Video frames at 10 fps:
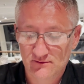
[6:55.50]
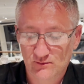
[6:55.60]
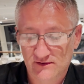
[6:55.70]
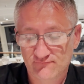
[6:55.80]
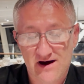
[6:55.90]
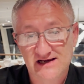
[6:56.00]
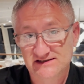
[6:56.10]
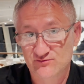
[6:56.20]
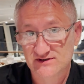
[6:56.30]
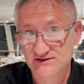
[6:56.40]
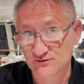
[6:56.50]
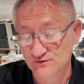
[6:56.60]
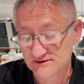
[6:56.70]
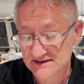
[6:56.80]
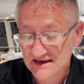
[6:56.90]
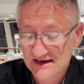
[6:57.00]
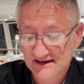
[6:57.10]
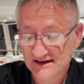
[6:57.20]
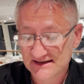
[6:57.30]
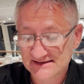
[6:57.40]
with raspberry sauce.
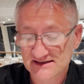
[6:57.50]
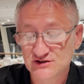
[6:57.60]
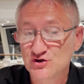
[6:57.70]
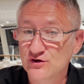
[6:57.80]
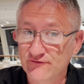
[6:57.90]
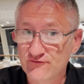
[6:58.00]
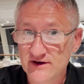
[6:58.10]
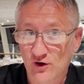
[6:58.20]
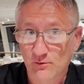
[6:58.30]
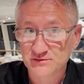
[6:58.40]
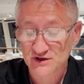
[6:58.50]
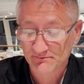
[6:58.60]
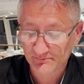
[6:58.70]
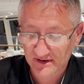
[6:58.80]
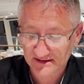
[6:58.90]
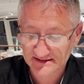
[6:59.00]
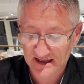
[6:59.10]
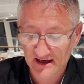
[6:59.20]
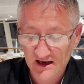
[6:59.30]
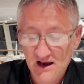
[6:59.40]
It is a sugar-free option, but
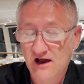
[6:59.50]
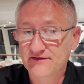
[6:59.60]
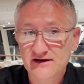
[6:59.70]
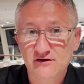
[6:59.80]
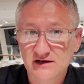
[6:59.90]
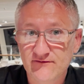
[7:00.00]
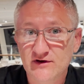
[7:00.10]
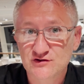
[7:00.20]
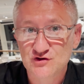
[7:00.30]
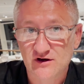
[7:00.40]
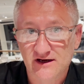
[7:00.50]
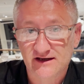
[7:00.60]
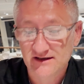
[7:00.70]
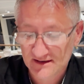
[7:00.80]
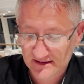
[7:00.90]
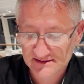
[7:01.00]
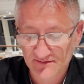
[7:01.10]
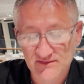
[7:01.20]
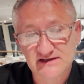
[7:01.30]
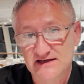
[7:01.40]
I think I'll give it a try,
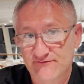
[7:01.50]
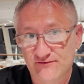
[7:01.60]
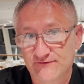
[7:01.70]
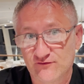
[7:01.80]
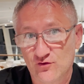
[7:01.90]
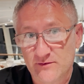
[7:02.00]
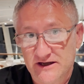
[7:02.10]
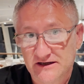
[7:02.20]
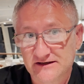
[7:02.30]
something different for me.